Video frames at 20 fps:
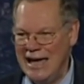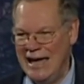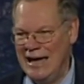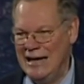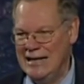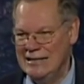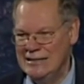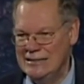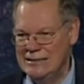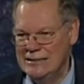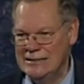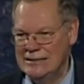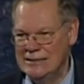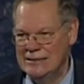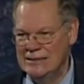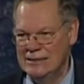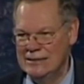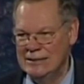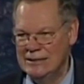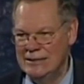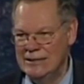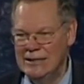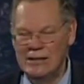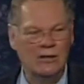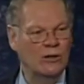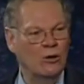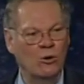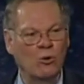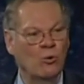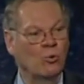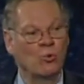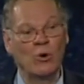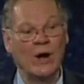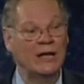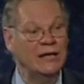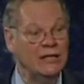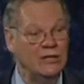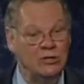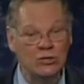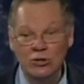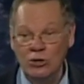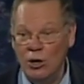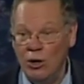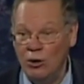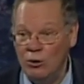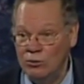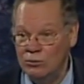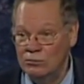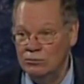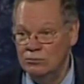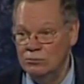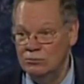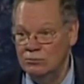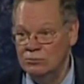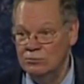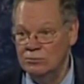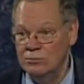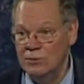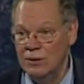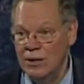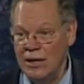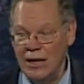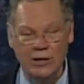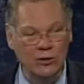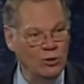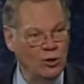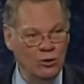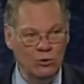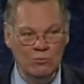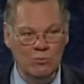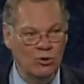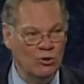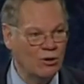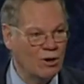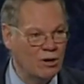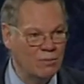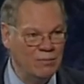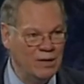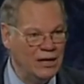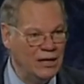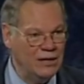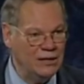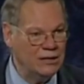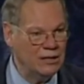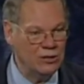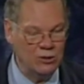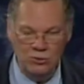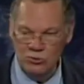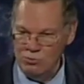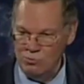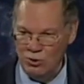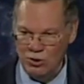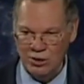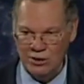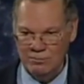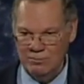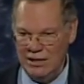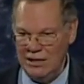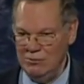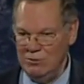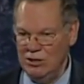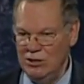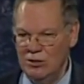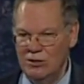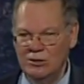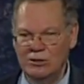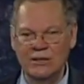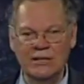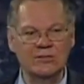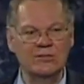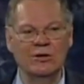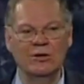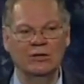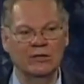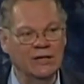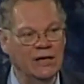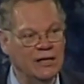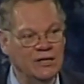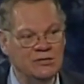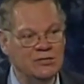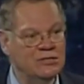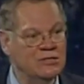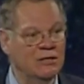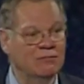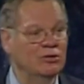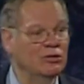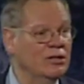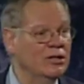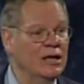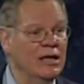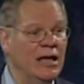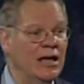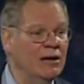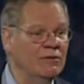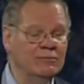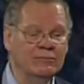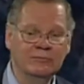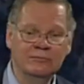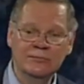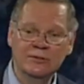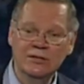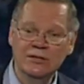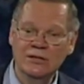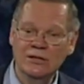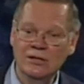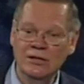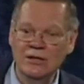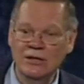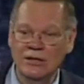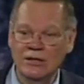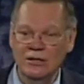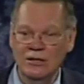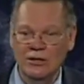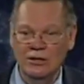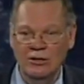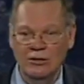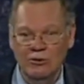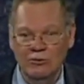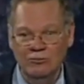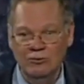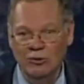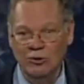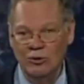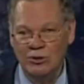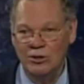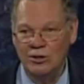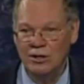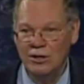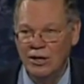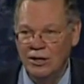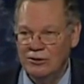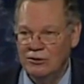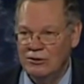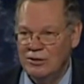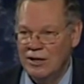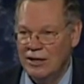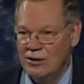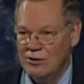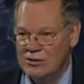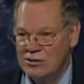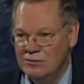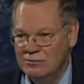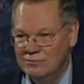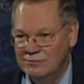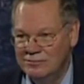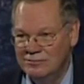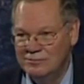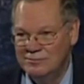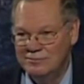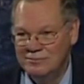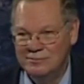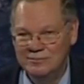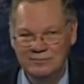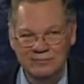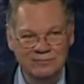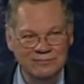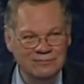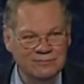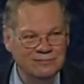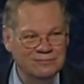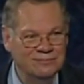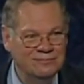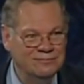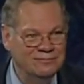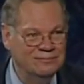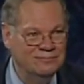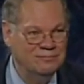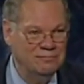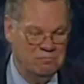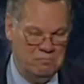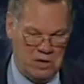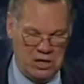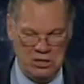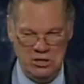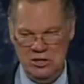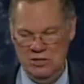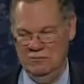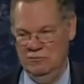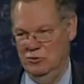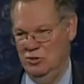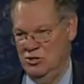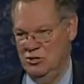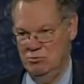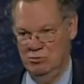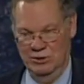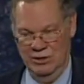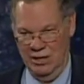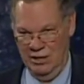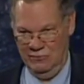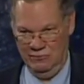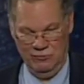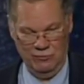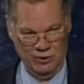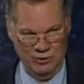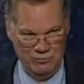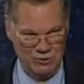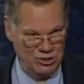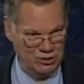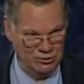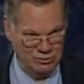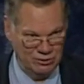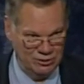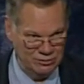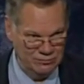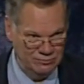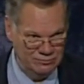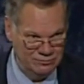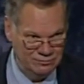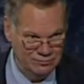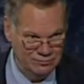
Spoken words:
eggs ready to go. And no more are made. The newborn baby girl has all the eggs she's ever going to have. 400,000, many of which will not form children.